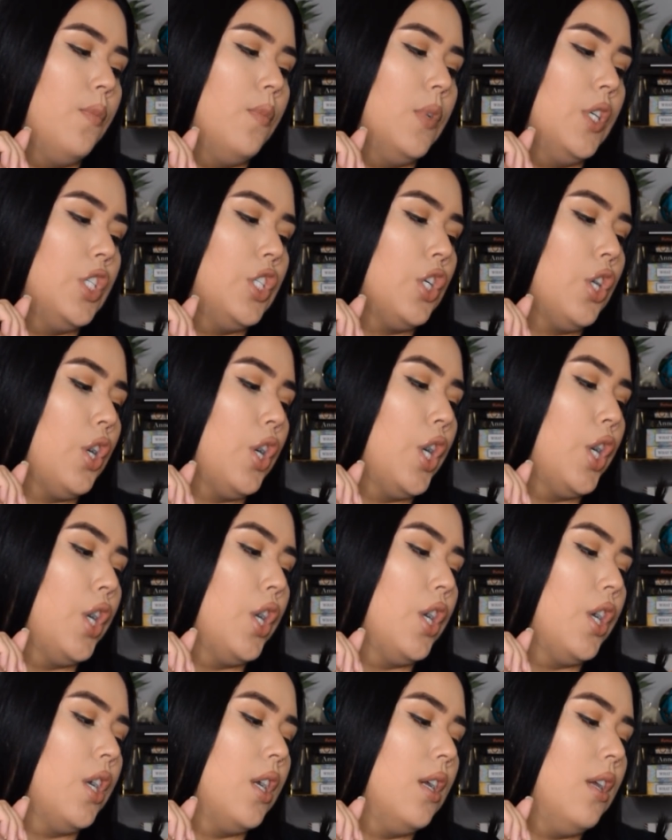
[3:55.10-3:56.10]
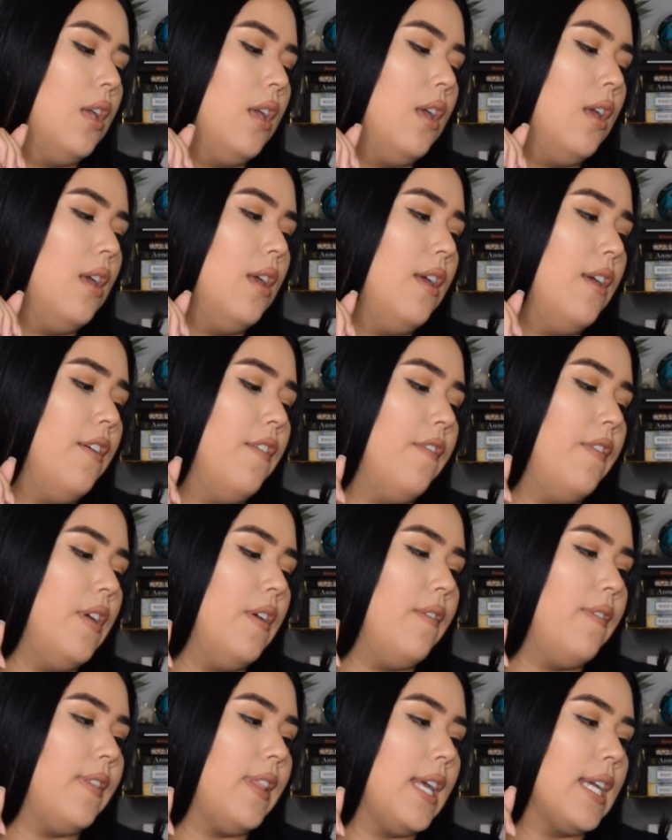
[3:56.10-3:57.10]
which are
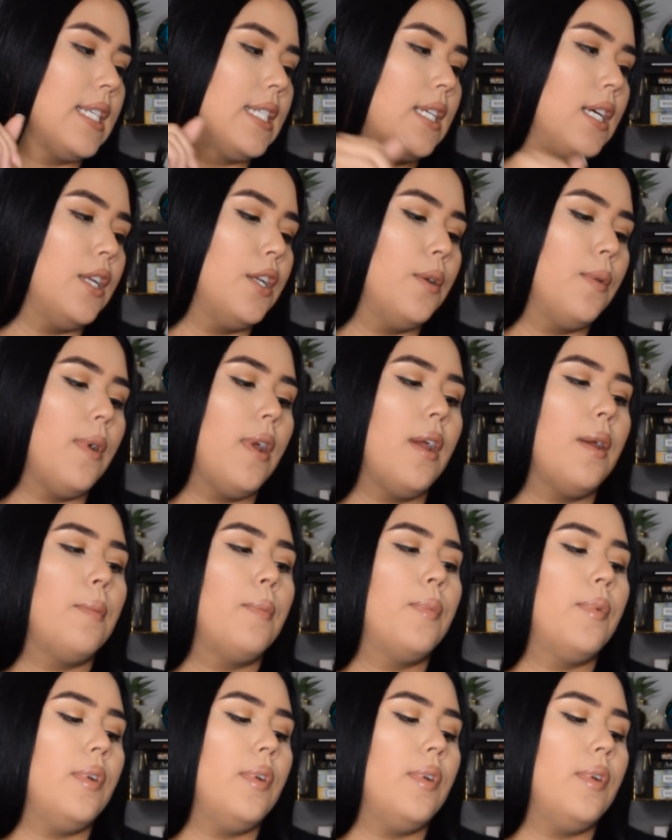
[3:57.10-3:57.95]
Fit Flex underwear,